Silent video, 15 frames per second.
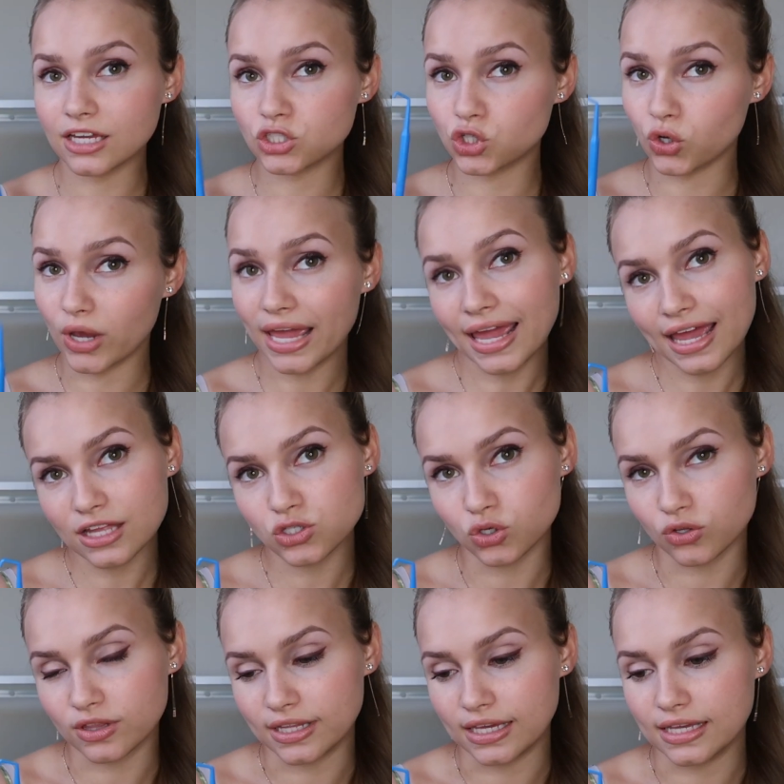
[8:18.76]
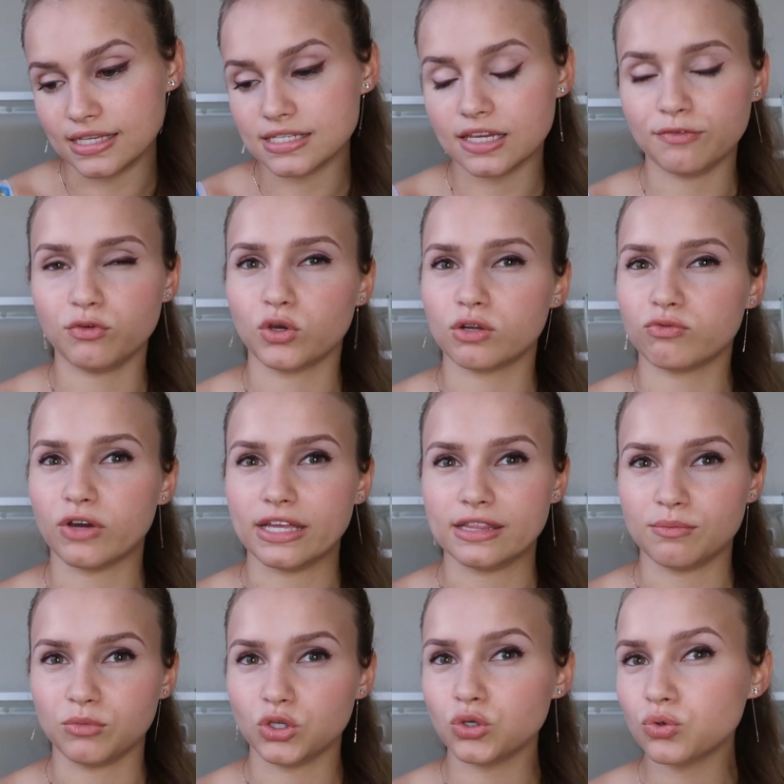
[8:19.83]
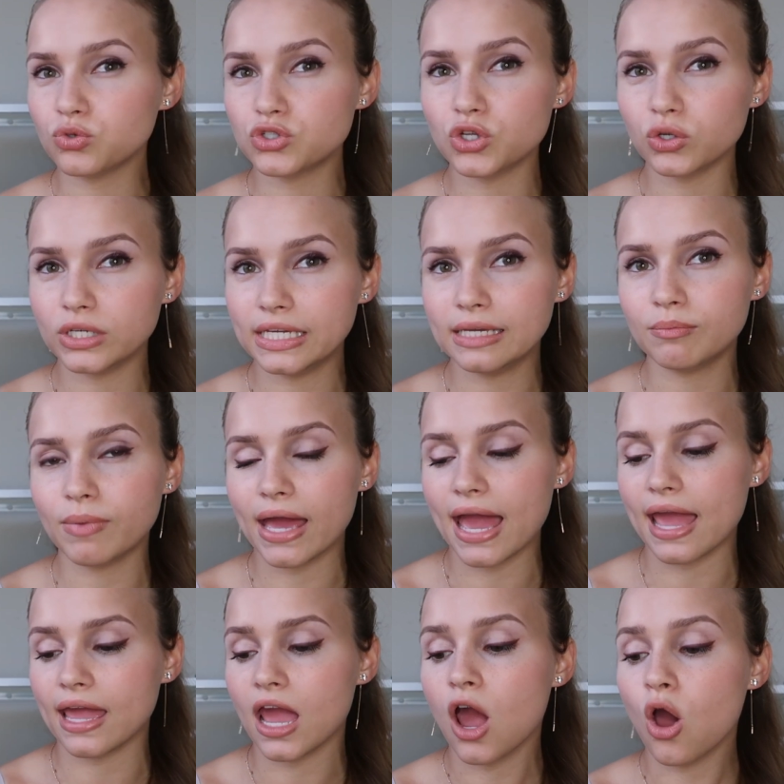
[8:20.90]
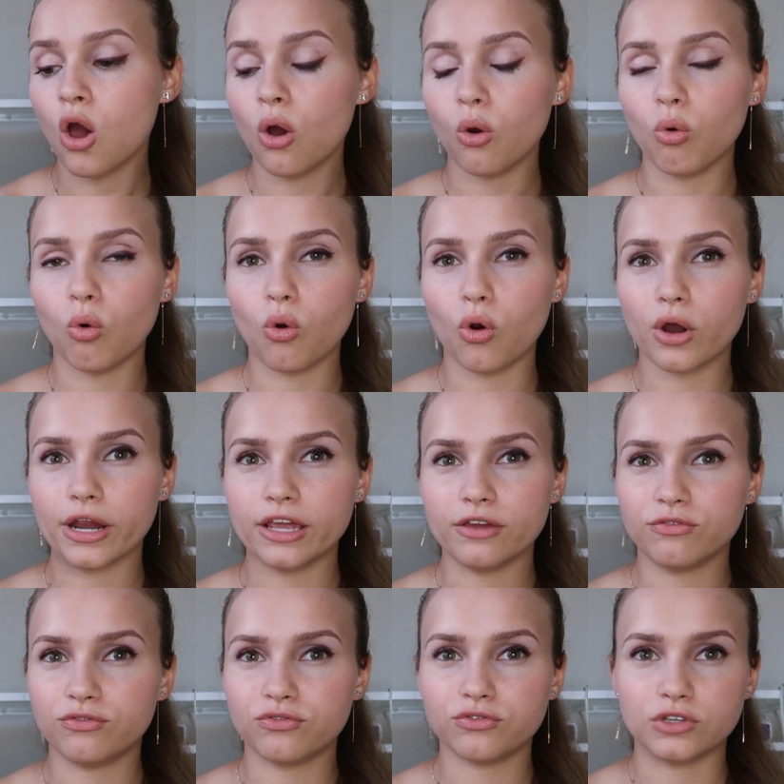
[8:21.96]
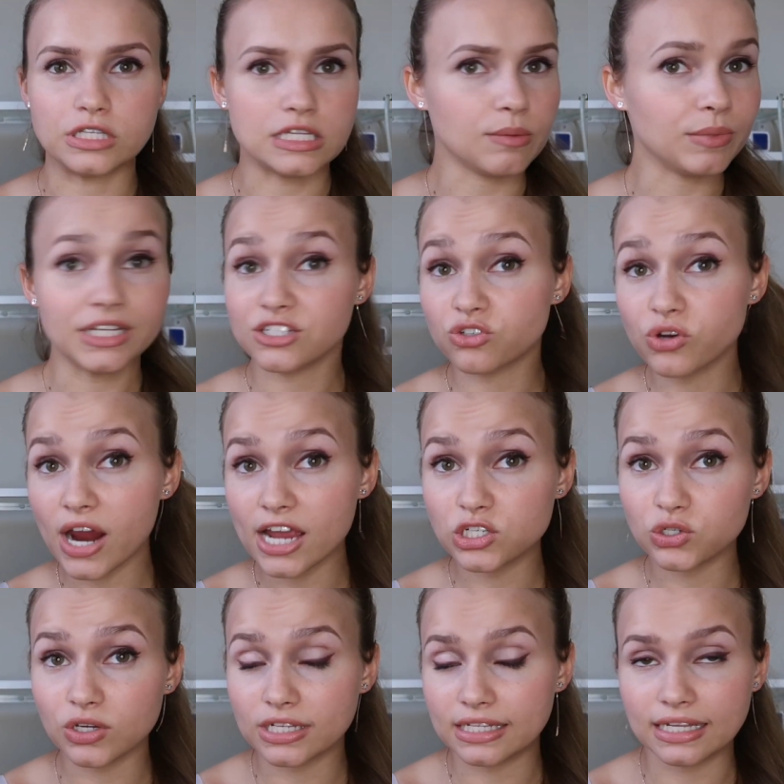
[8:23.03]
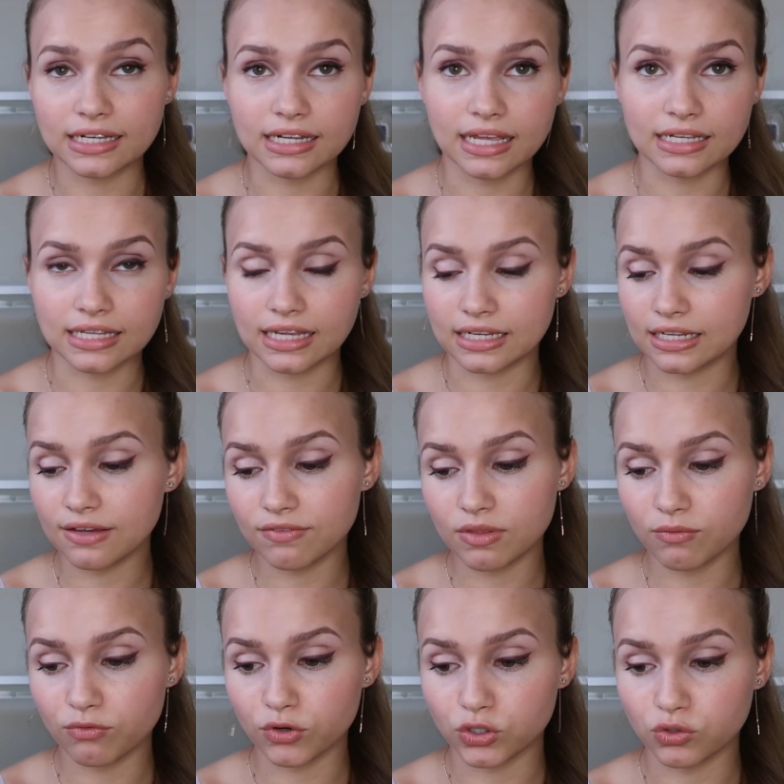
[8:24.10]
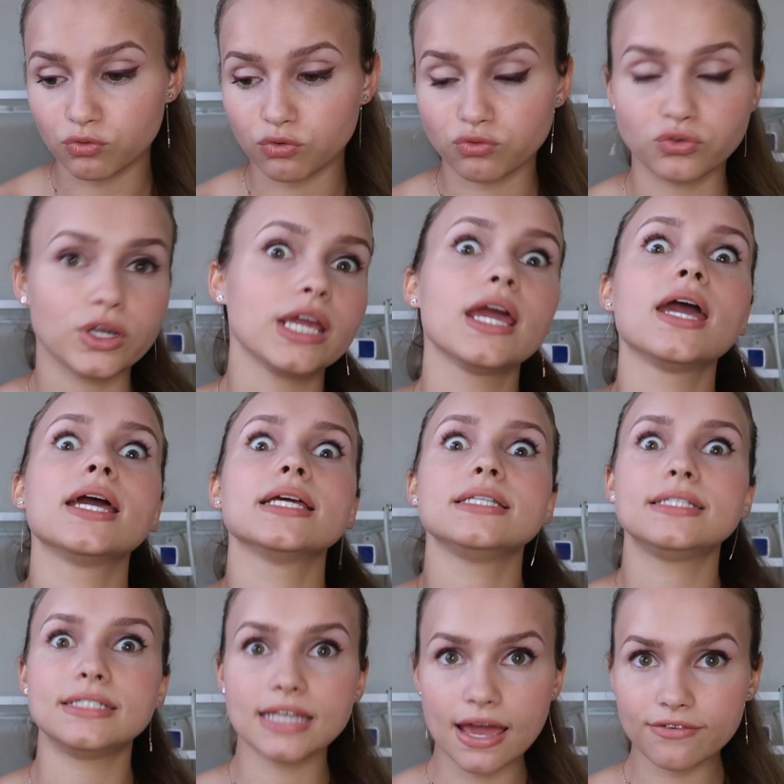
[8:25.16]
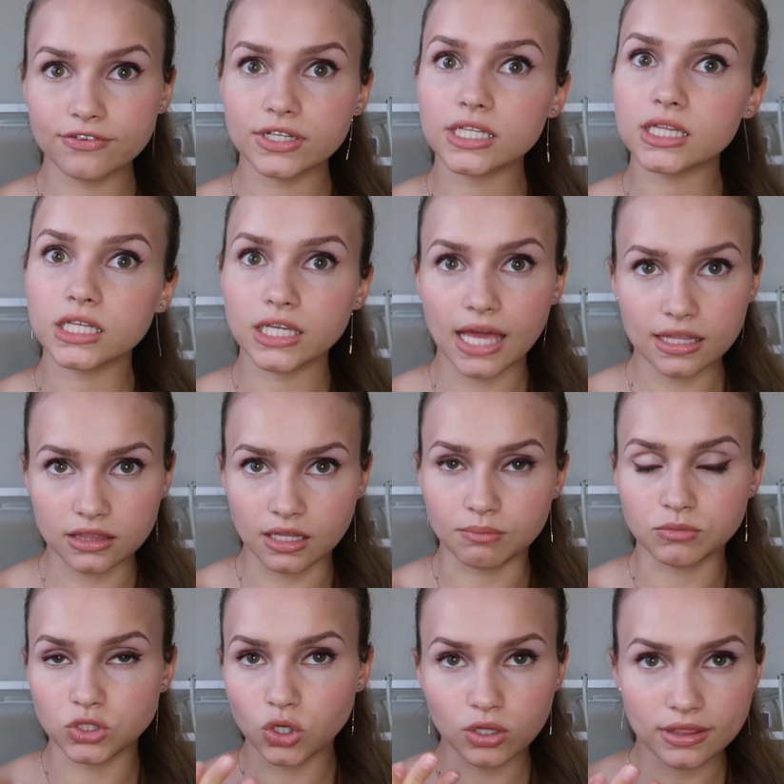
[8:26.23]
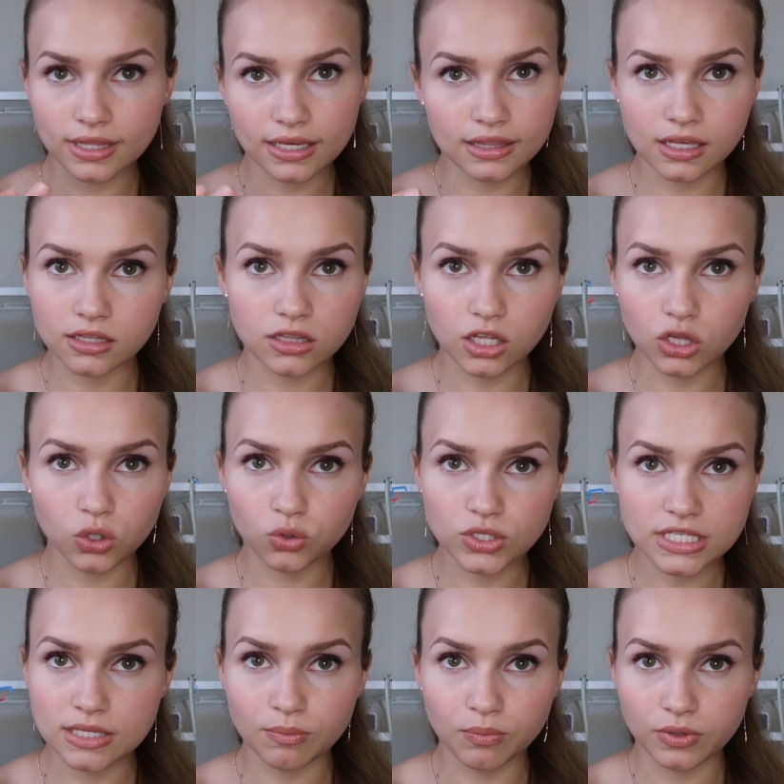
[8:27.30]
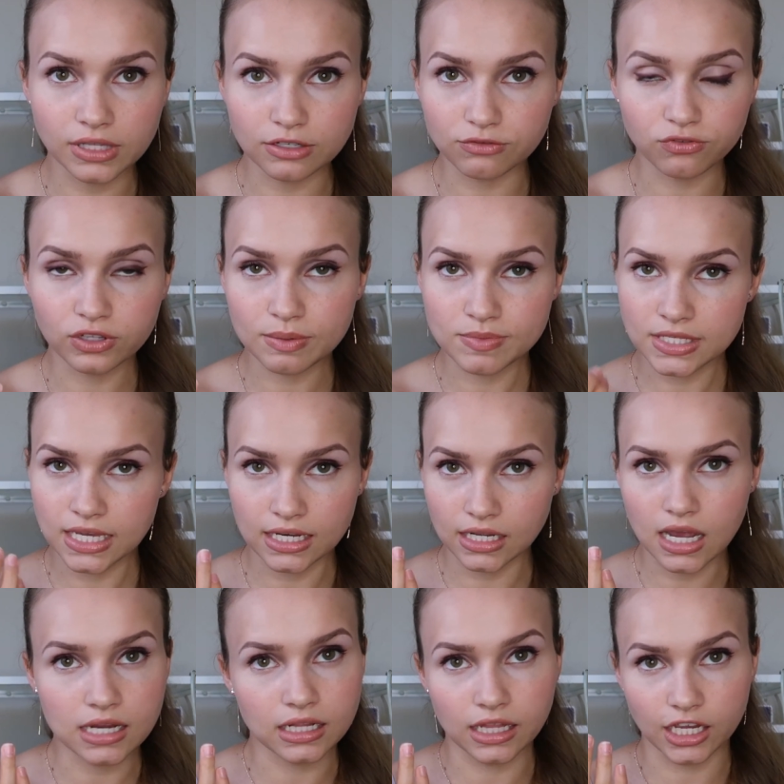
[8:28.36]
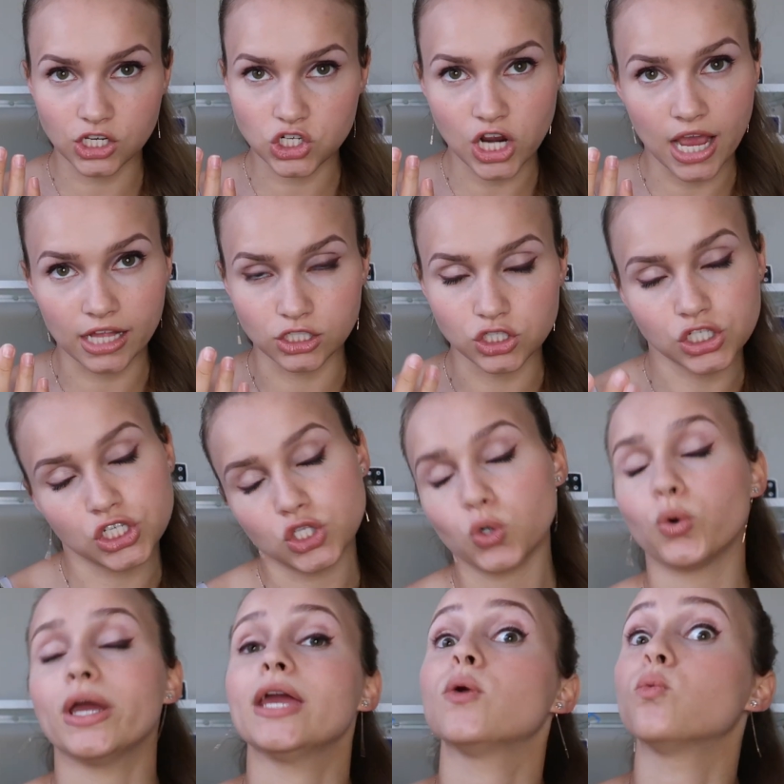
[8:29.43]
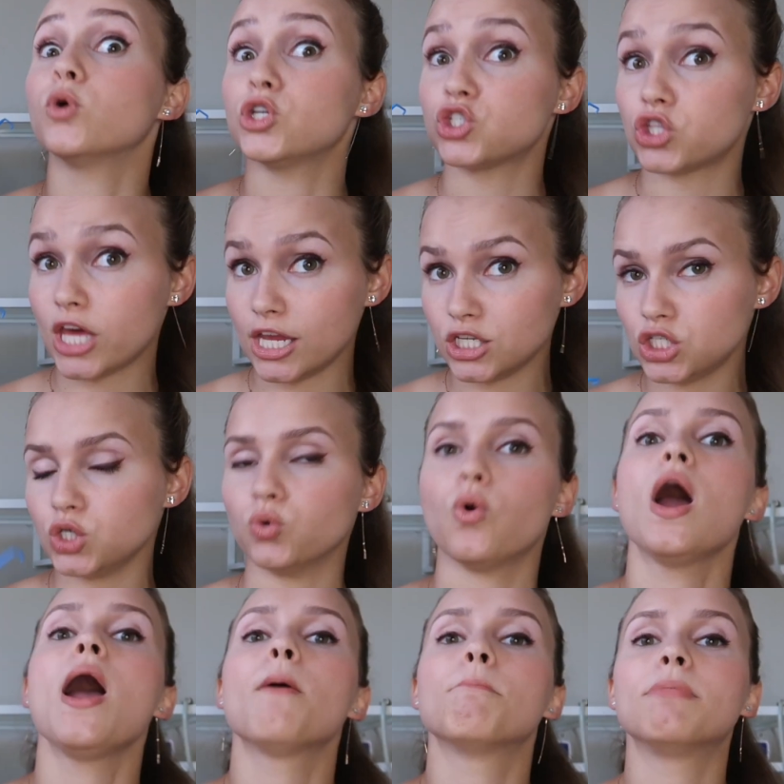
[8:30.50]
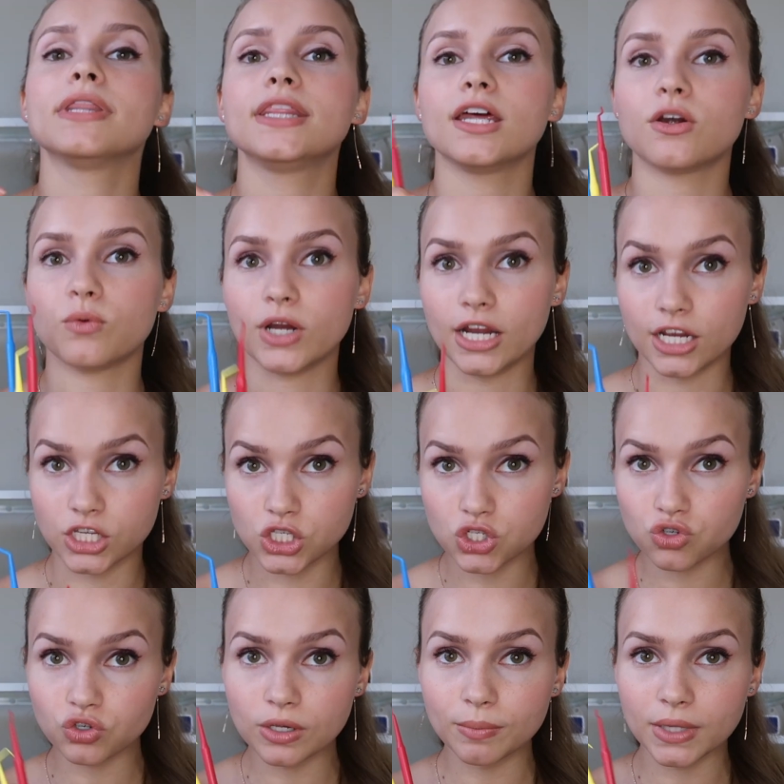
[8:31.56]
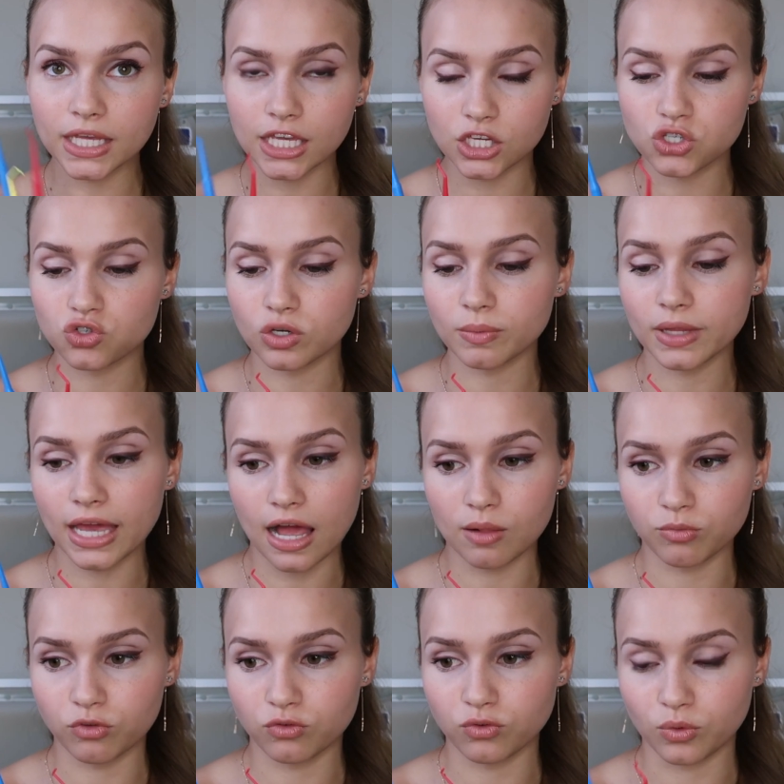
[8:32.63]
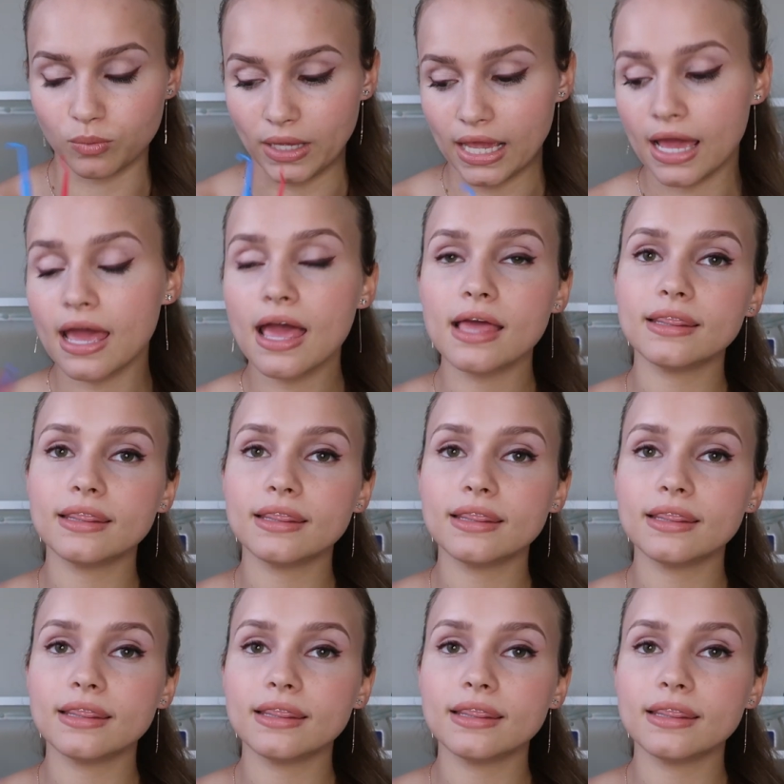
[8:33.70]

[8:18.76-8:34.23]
get your hands on these, if you can find them used on eBay, or if somebody's graduating and, and can give them for you for free, definitely get them. Don't think that they look simple and flimsy and kind of like a childish toy, which they do, but they were extremely, extremely helpful for me.